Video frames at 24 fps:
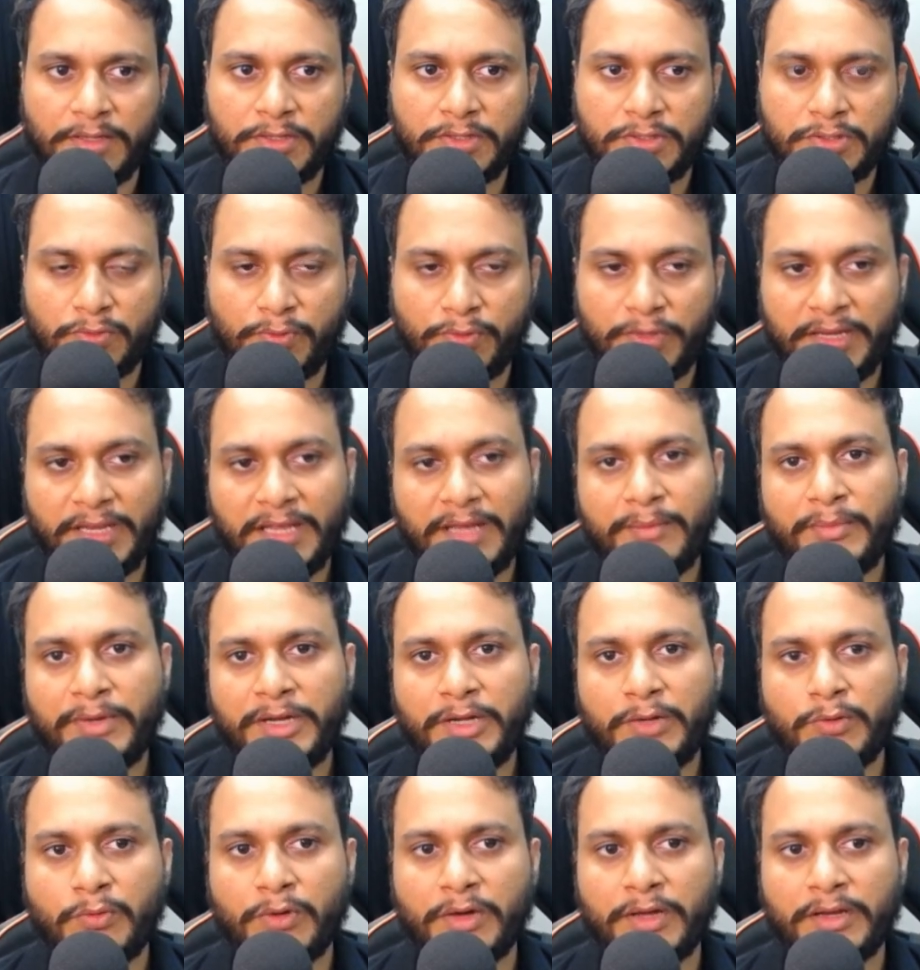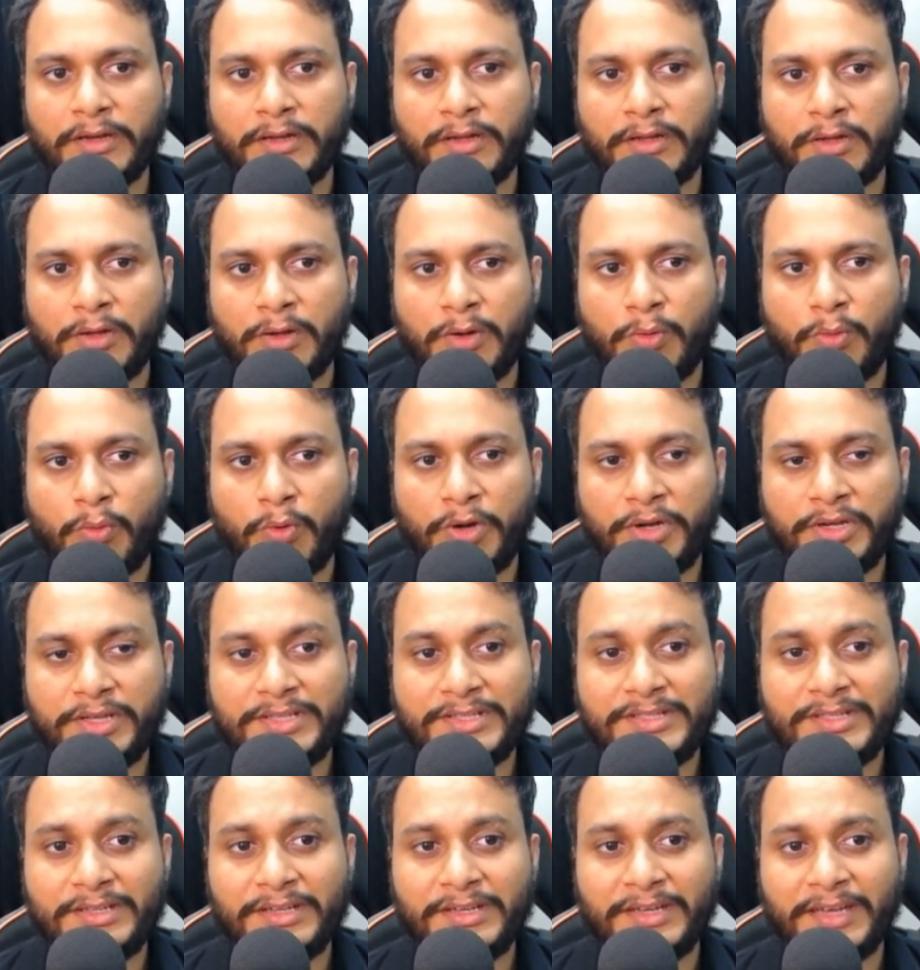So when I am at 1, what
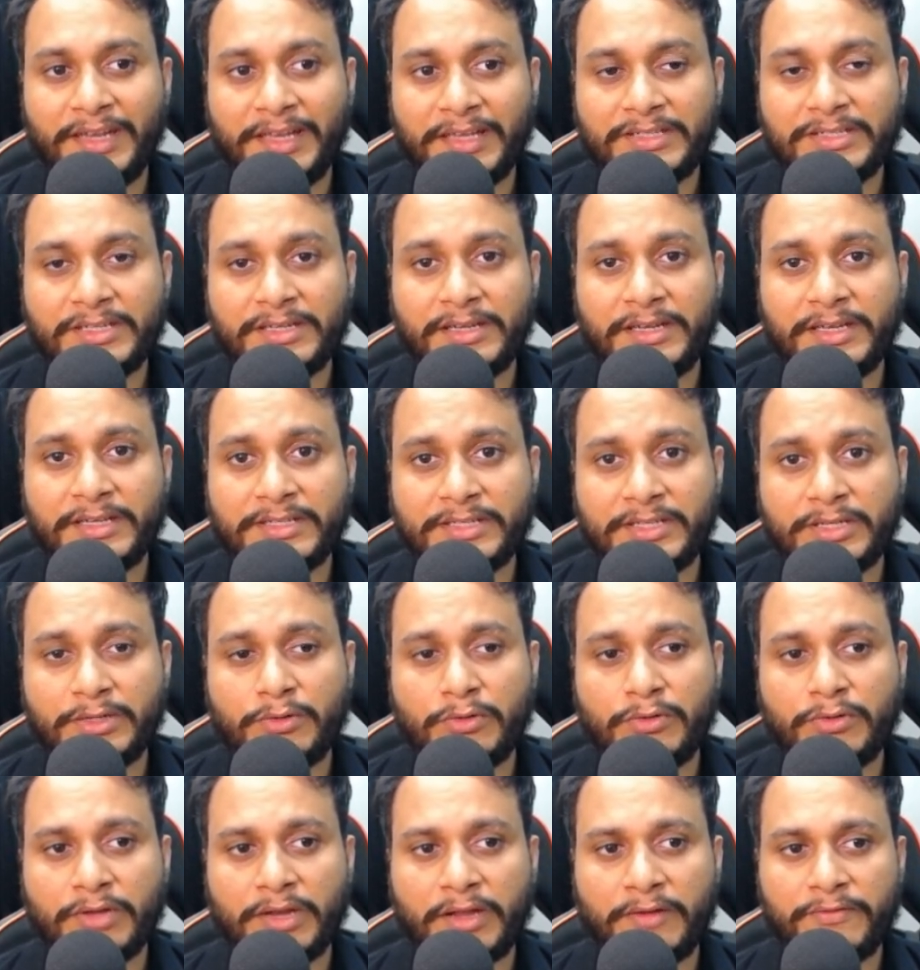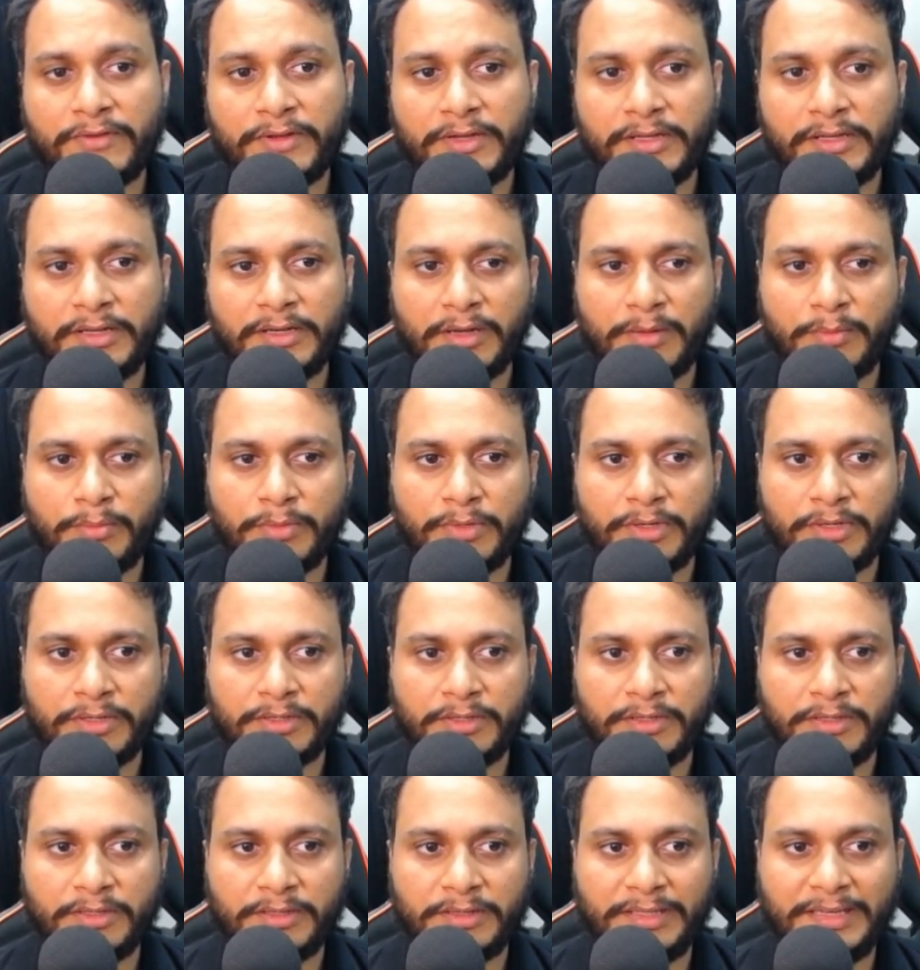is the next lexicographical number?
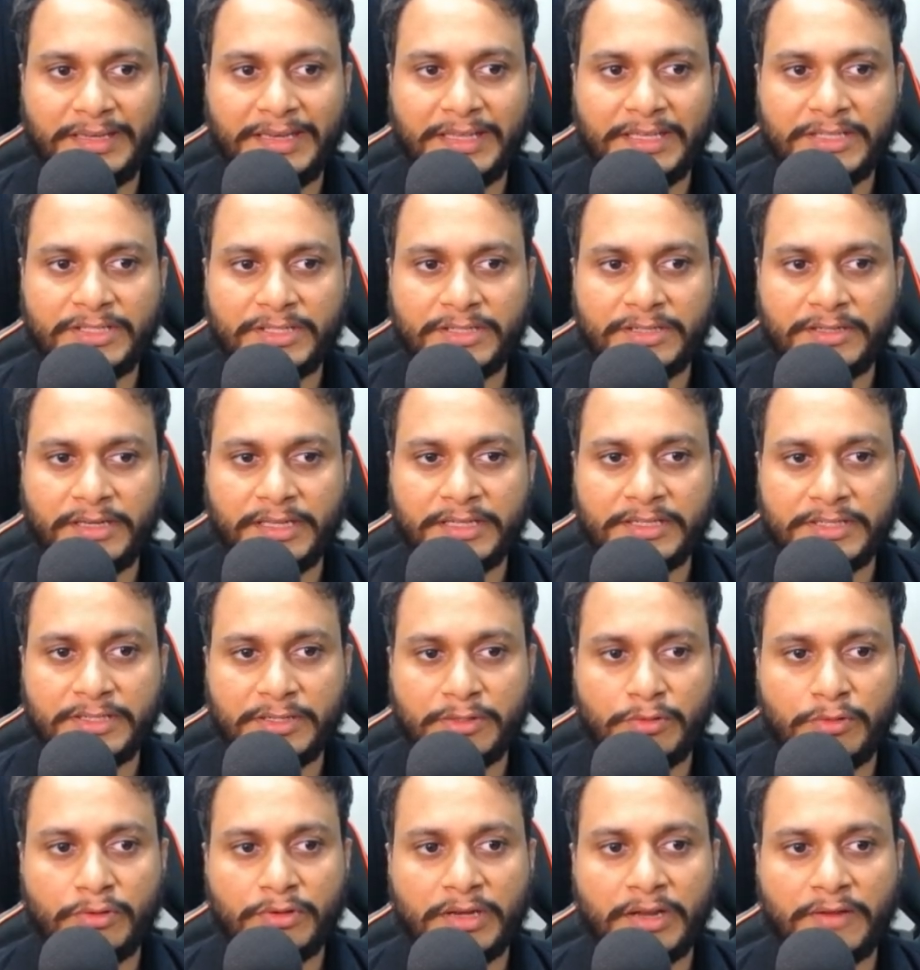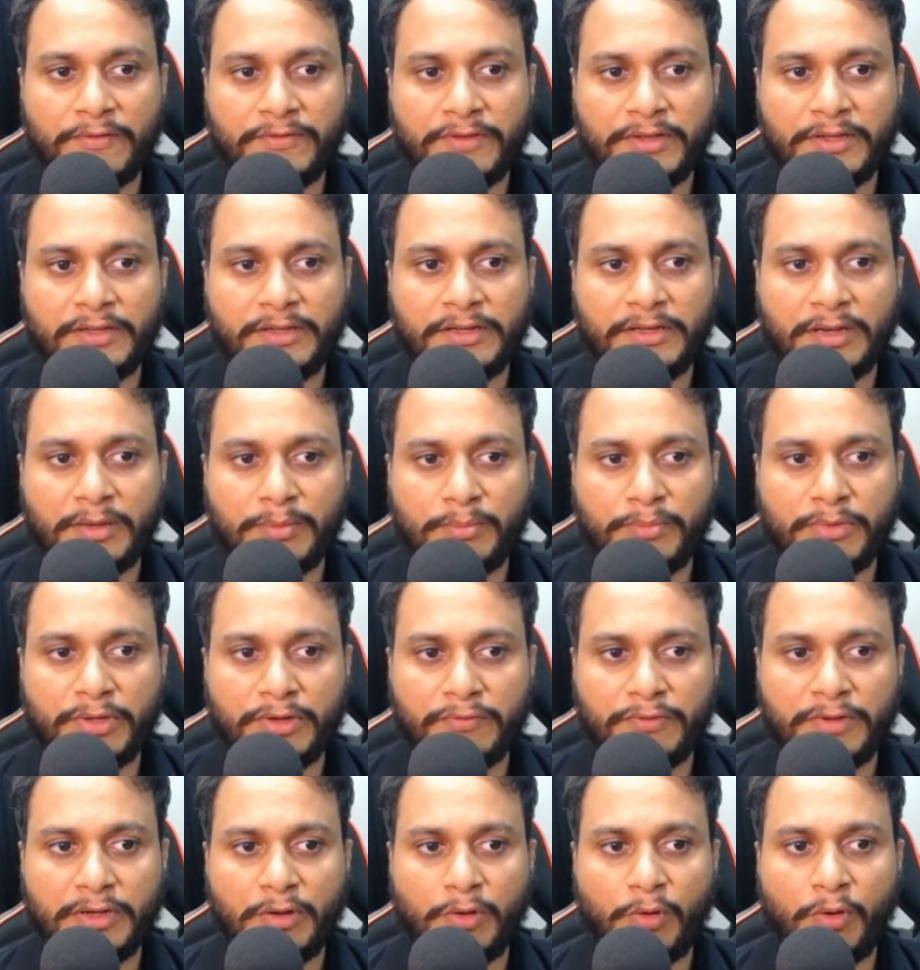The next lexicographical number
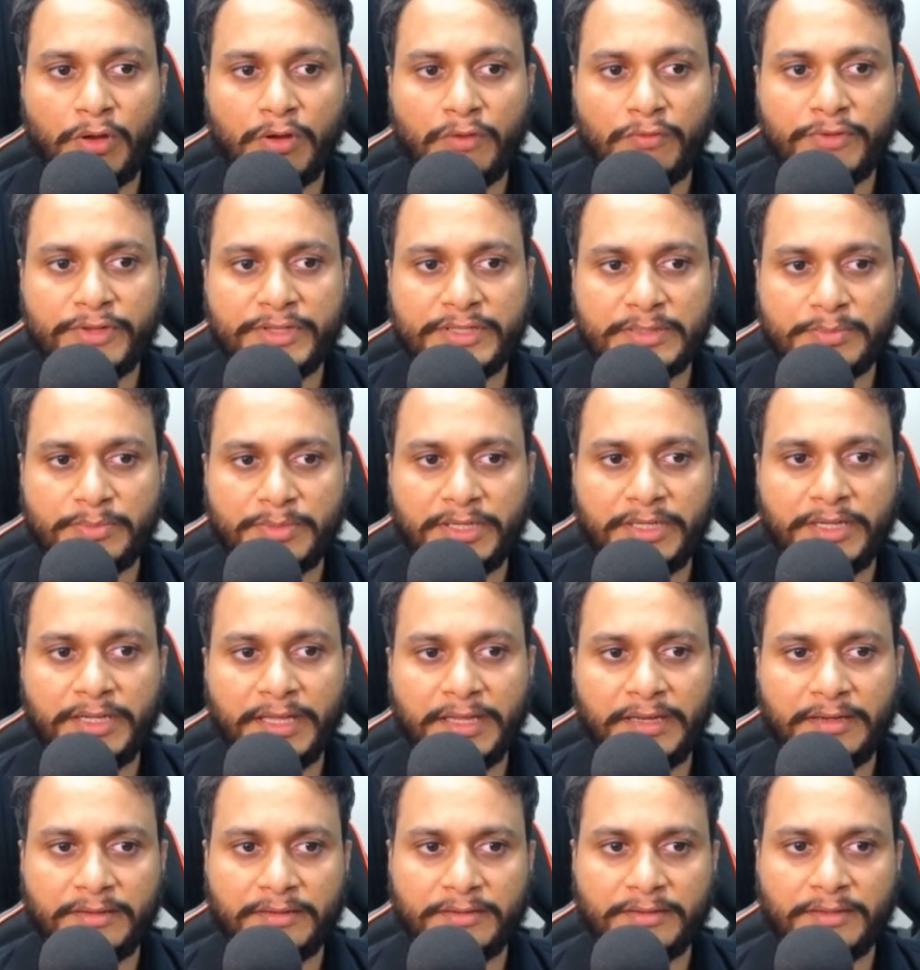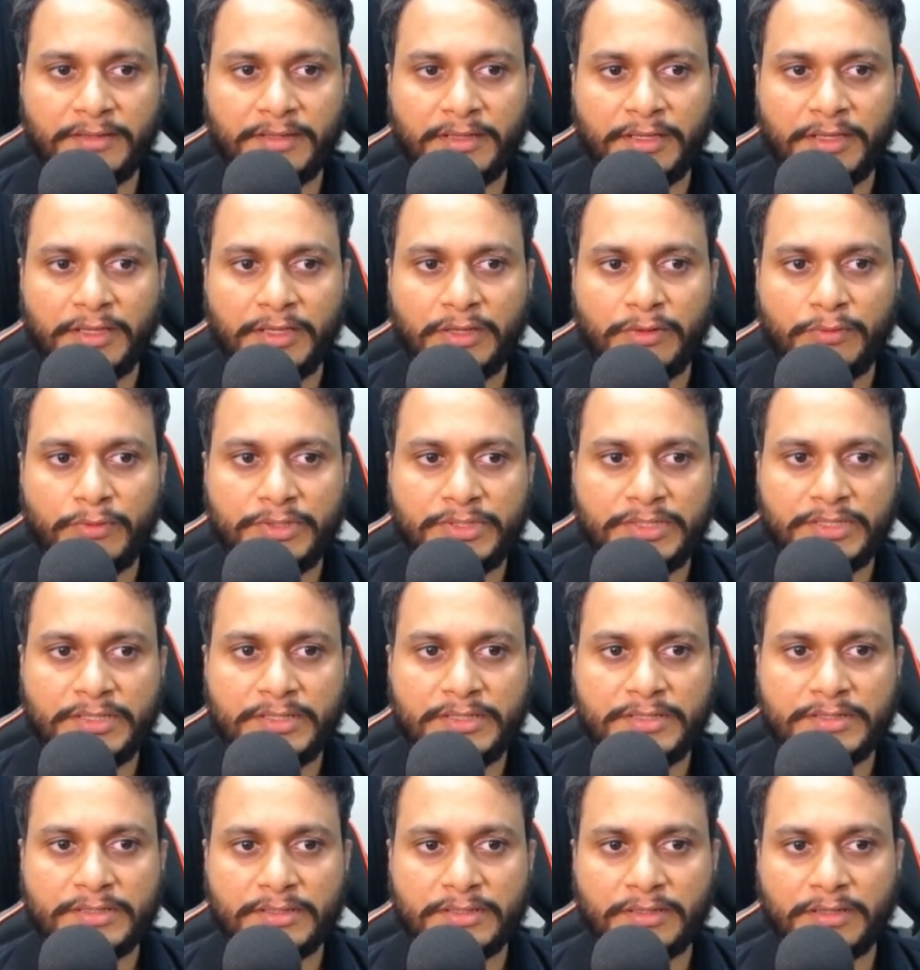will always be 10, which
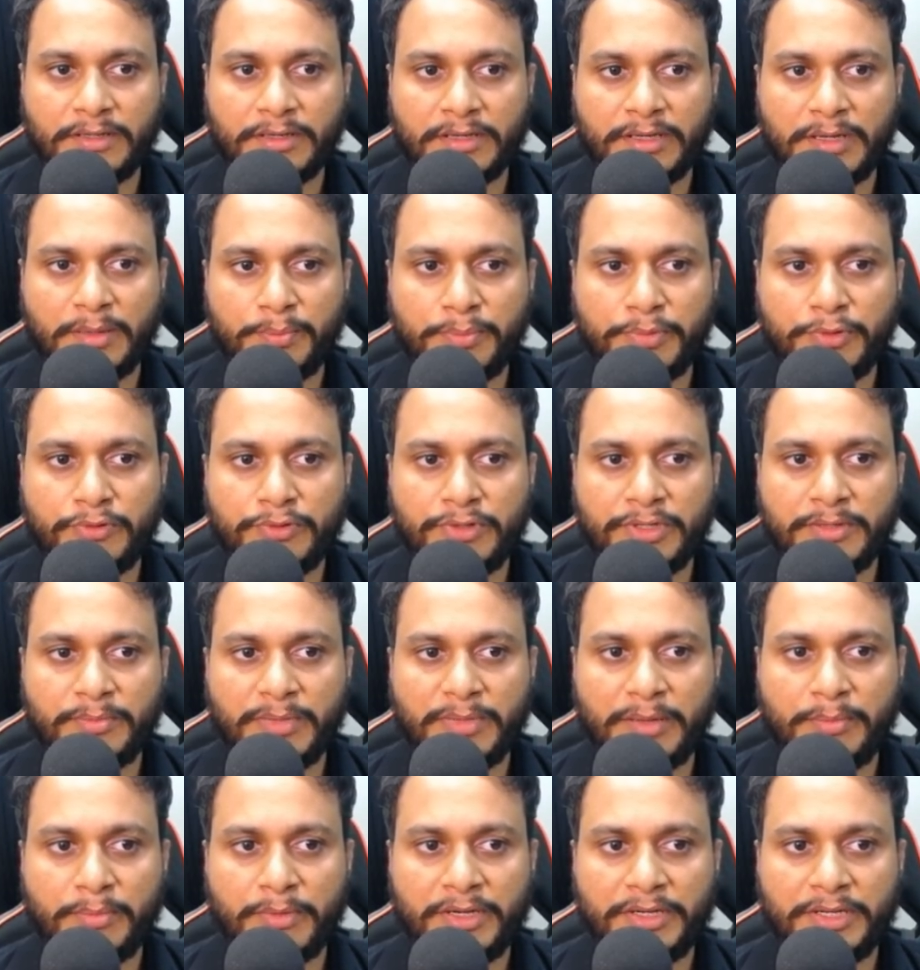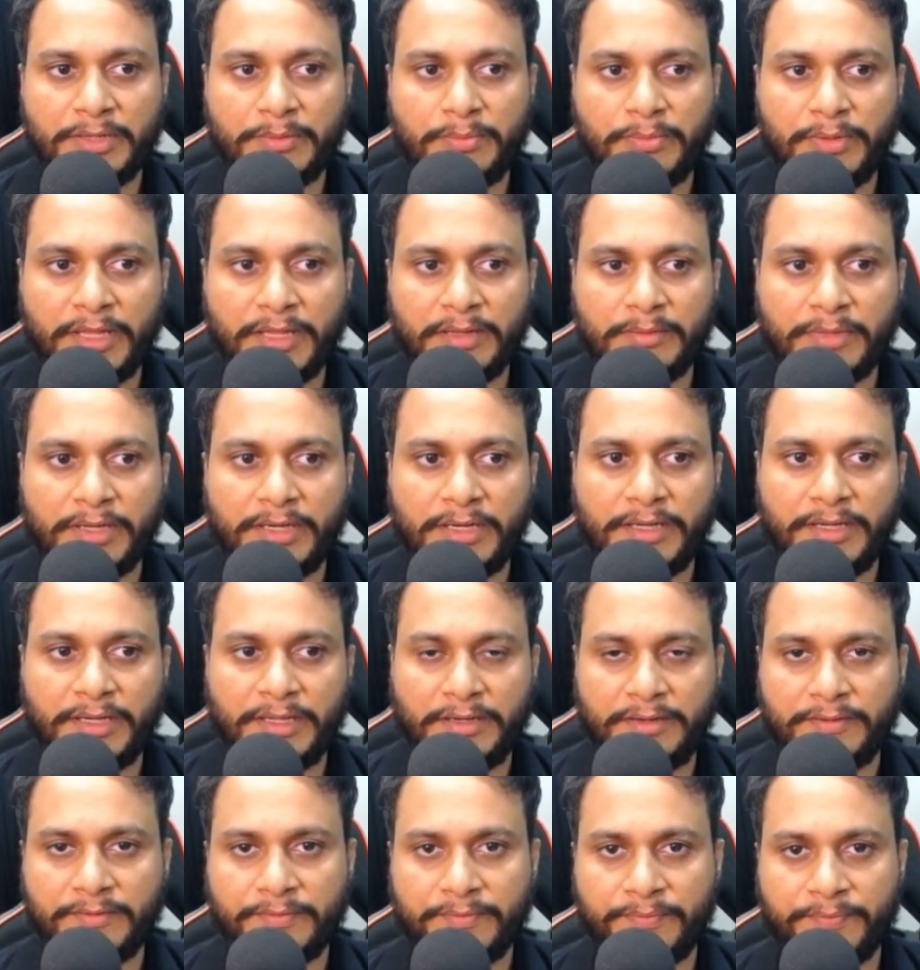is computed by multiplying by
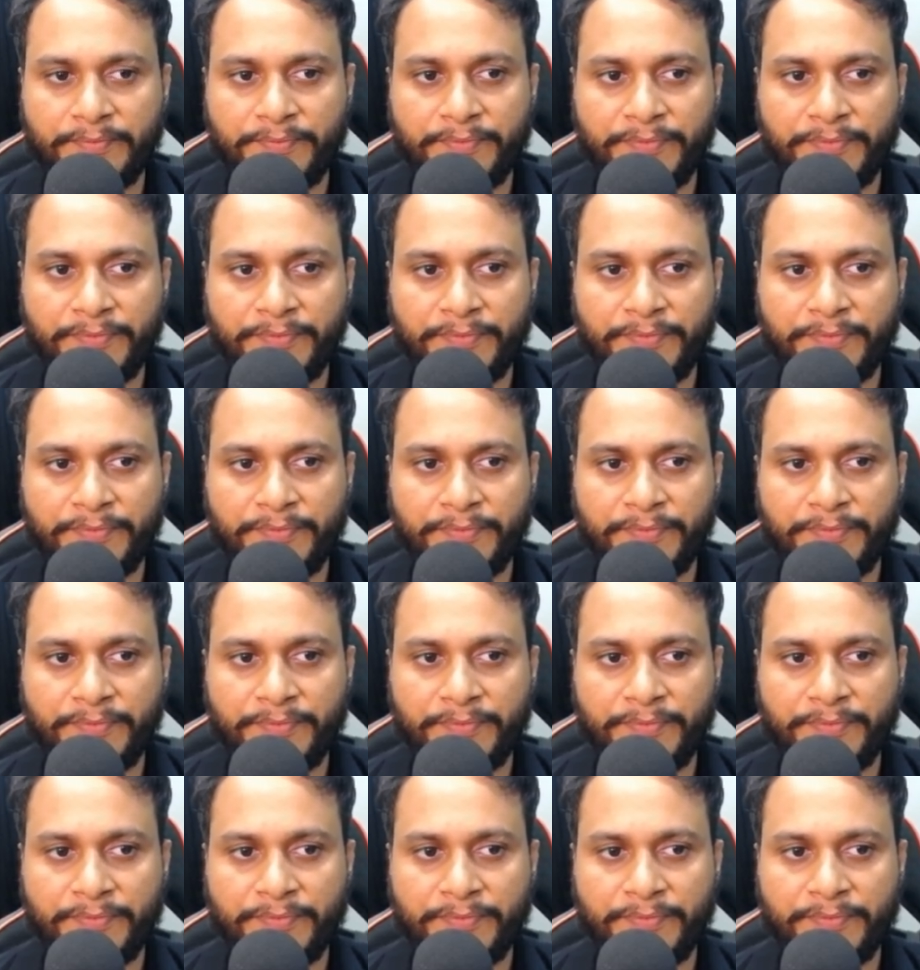10.